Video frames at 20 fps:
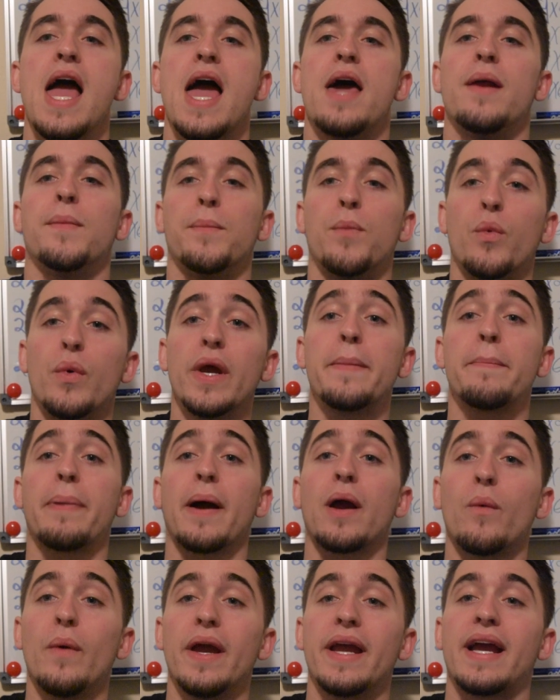And week
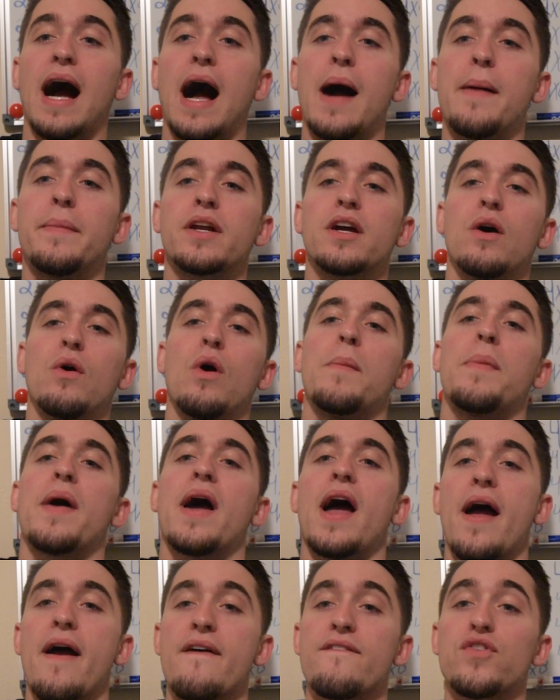by week, I'm going to go up
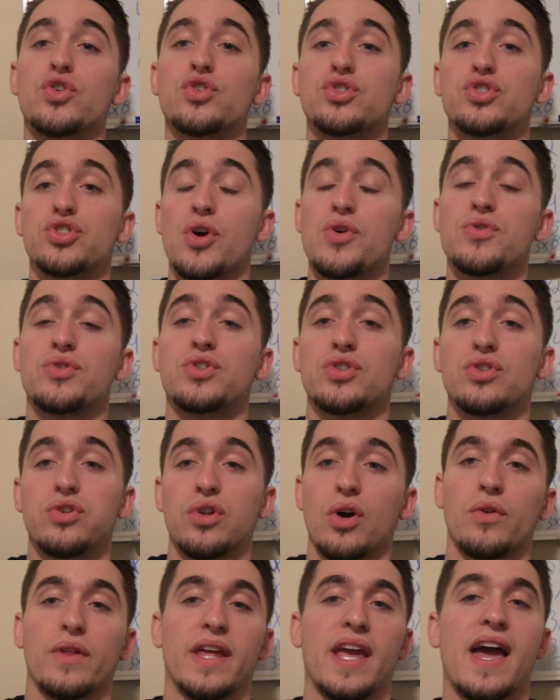ever so
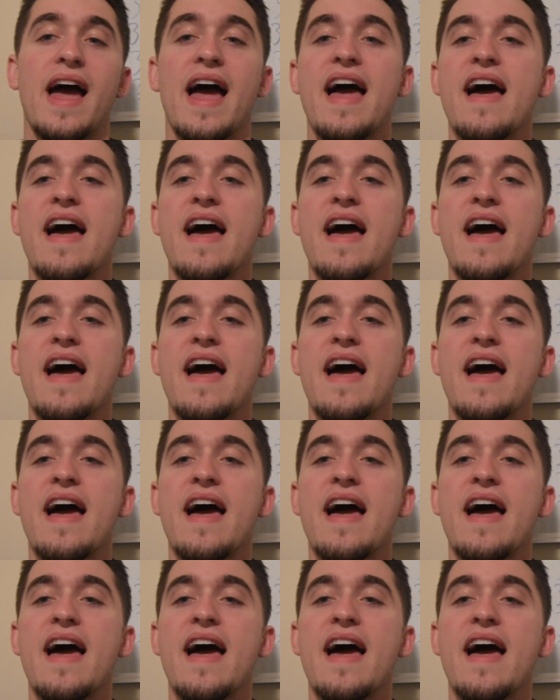slowly,